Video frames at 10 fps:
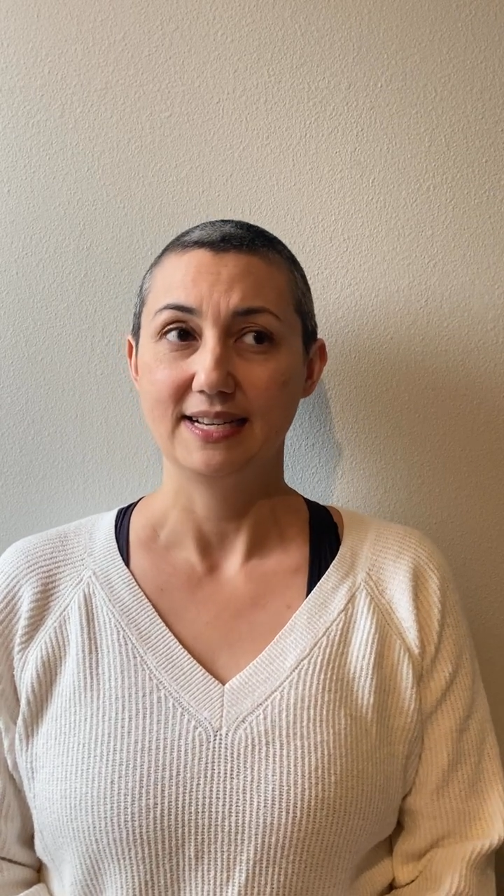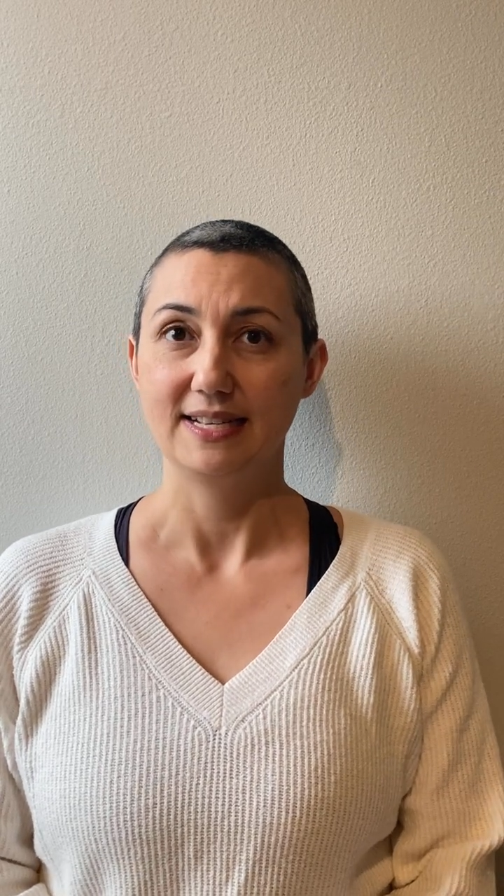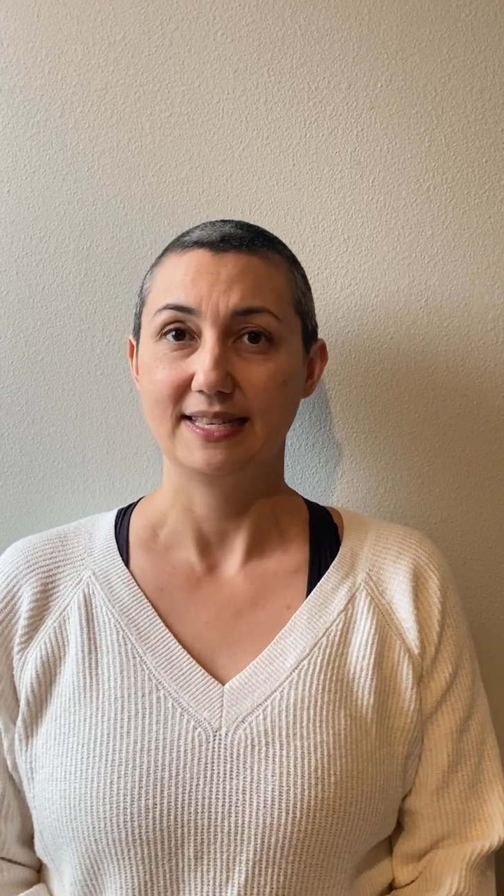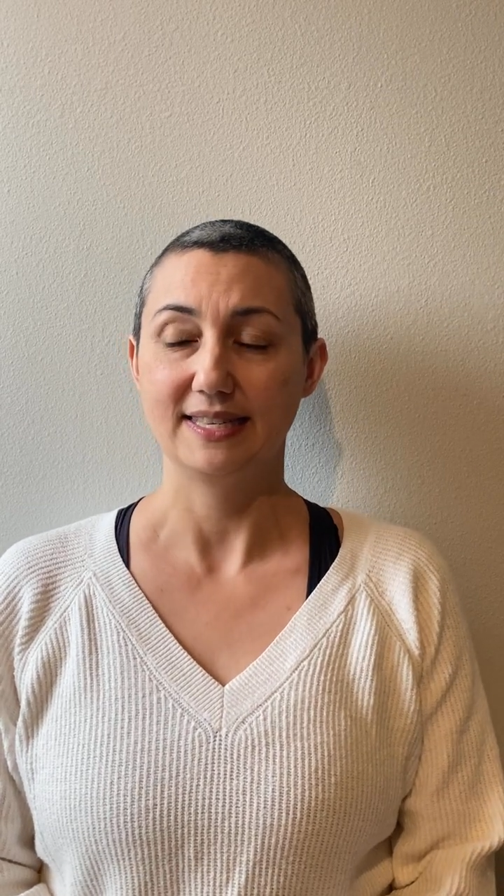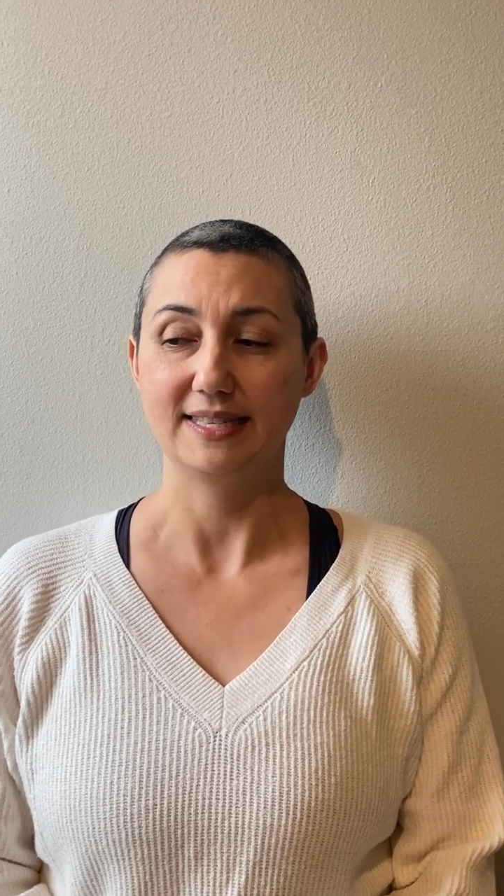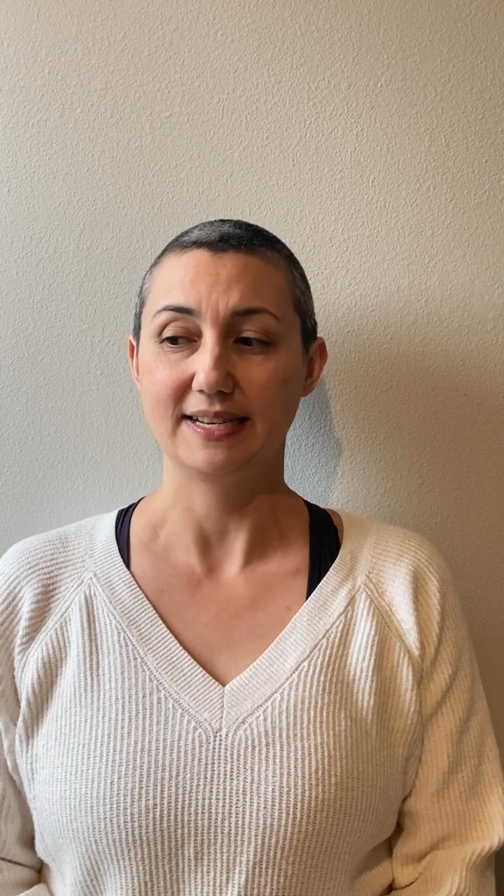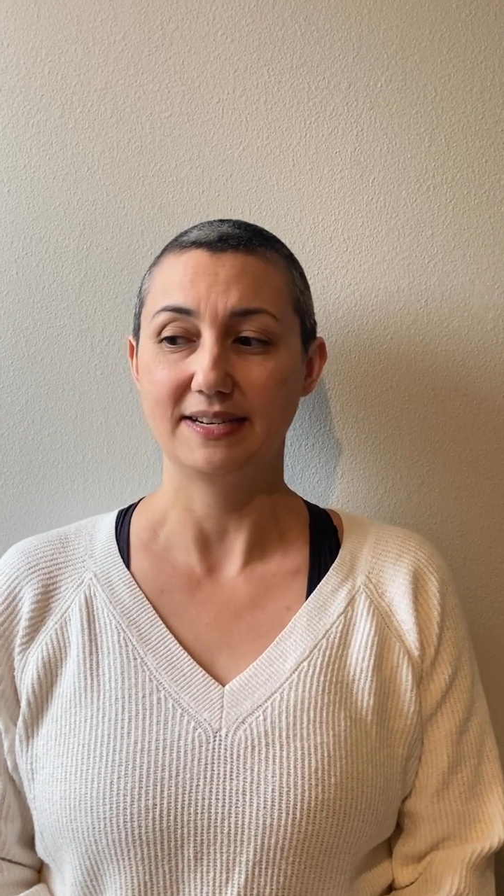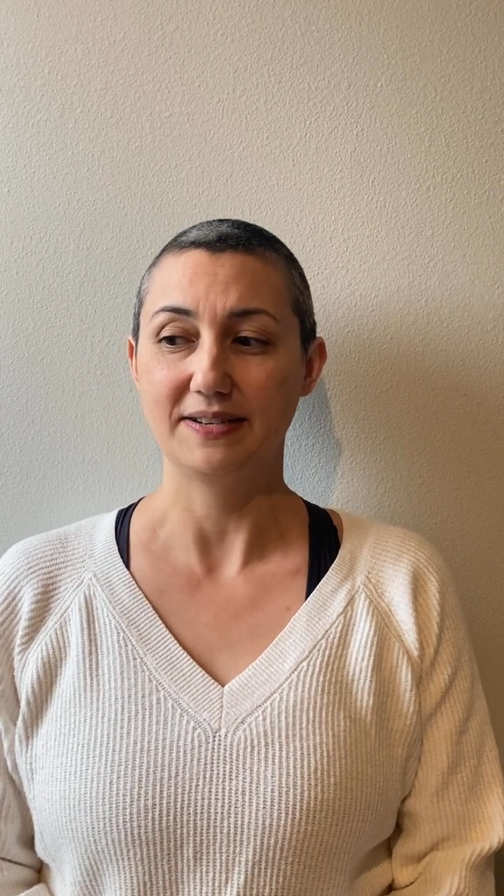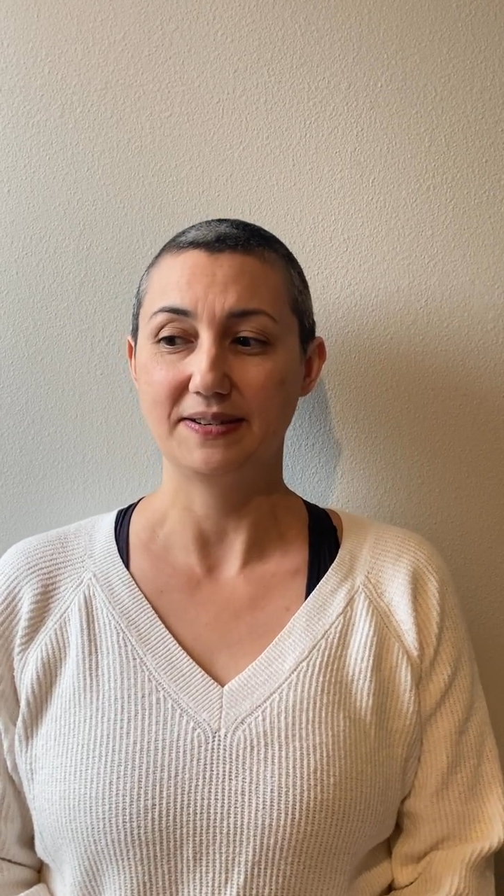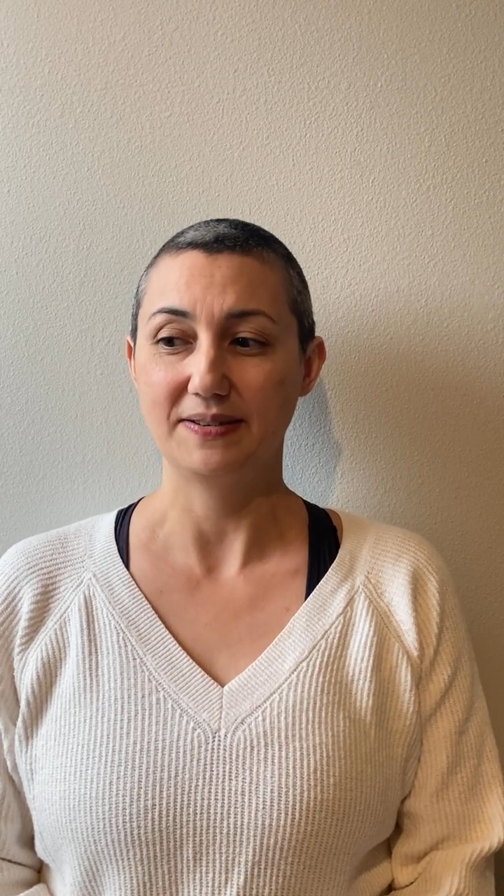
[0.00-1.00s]

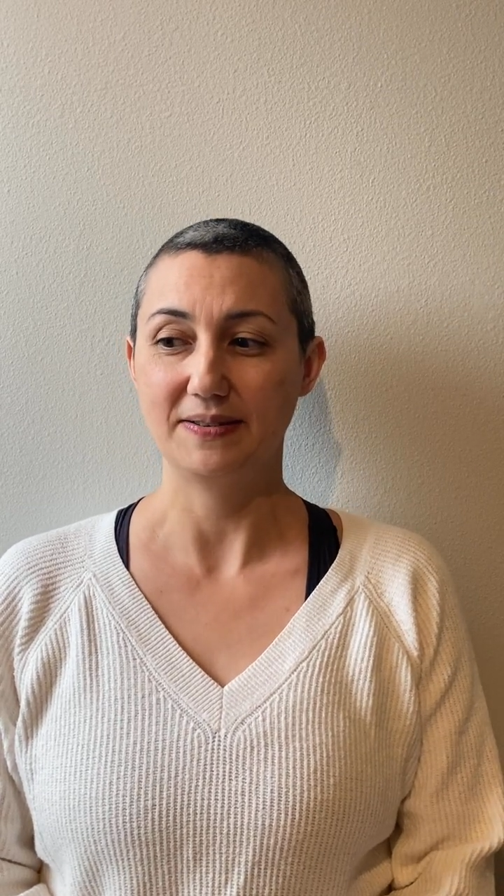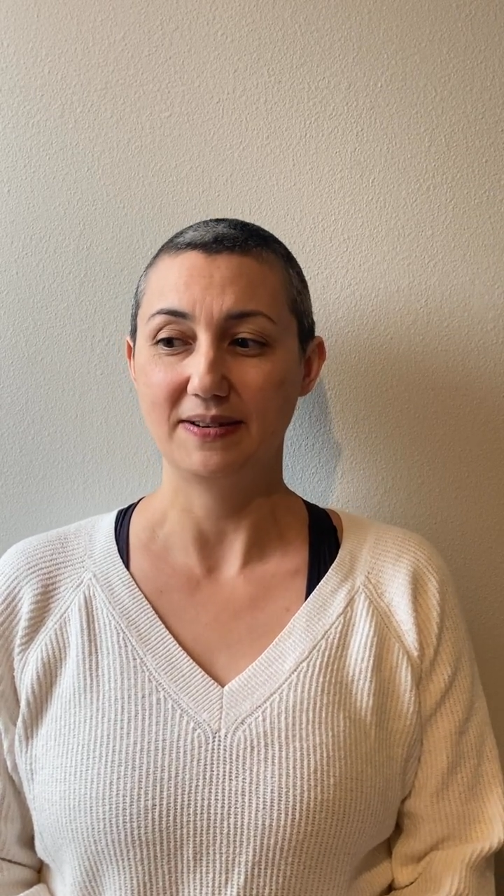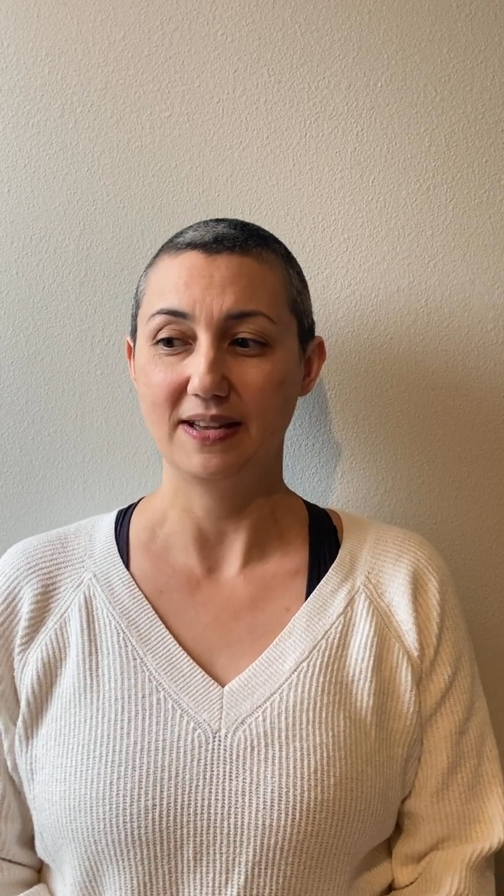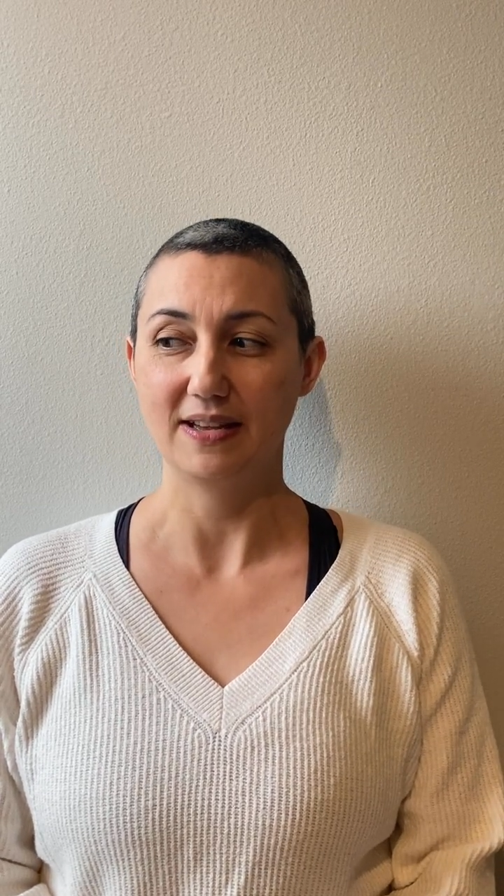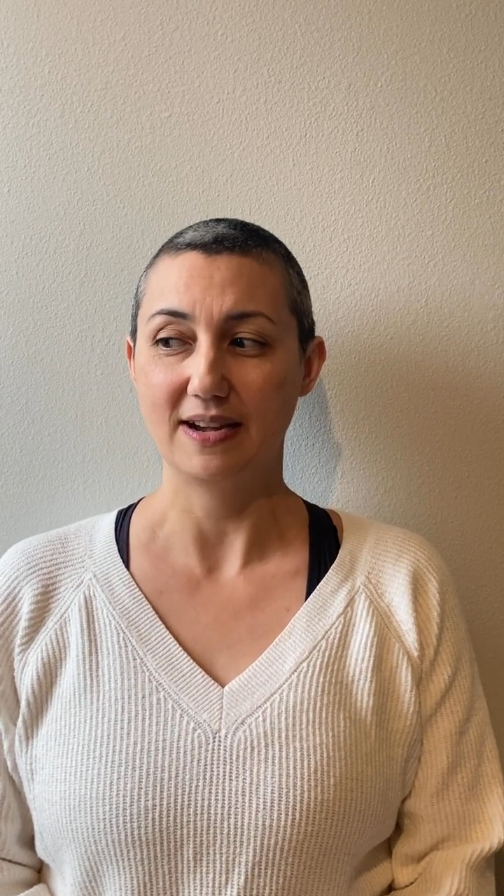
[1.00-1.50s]
So